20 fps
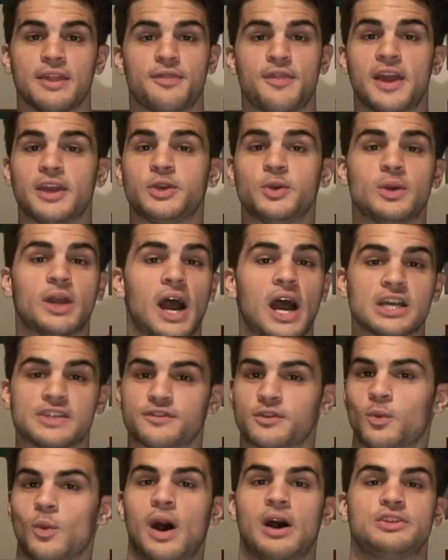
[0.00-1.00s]
Thank you guys
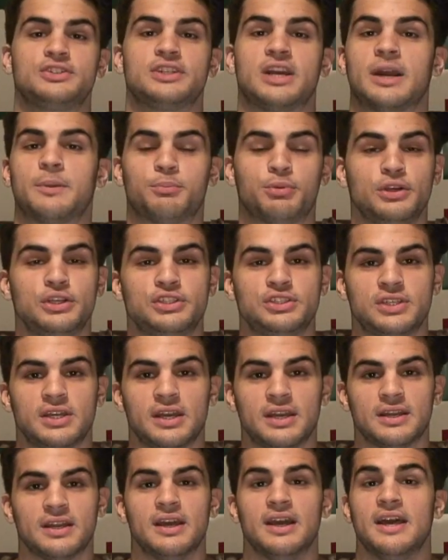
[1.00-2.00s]
for watching, I
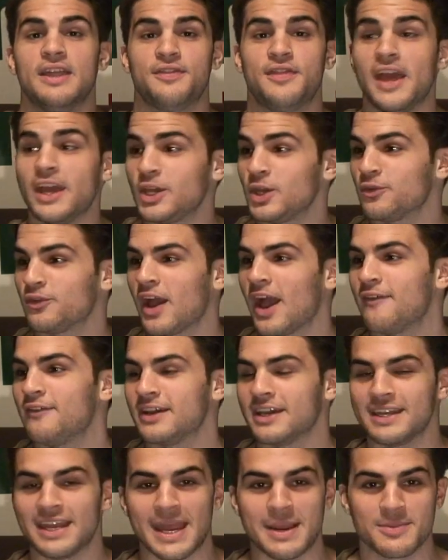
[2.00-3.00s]
appreciate. Thank you for
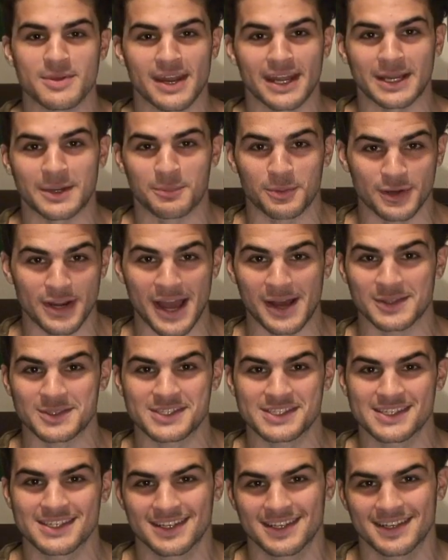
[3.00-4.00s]
having a name that I could
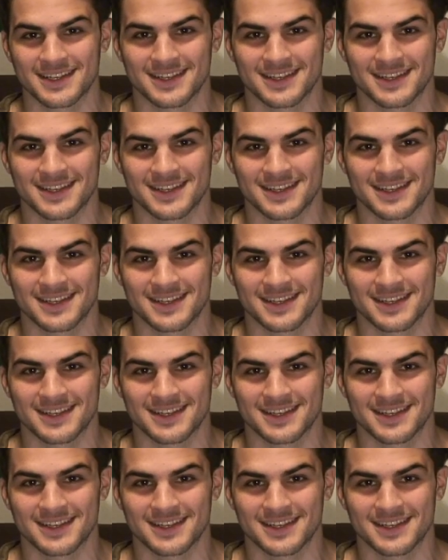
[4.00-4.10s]
pronounce.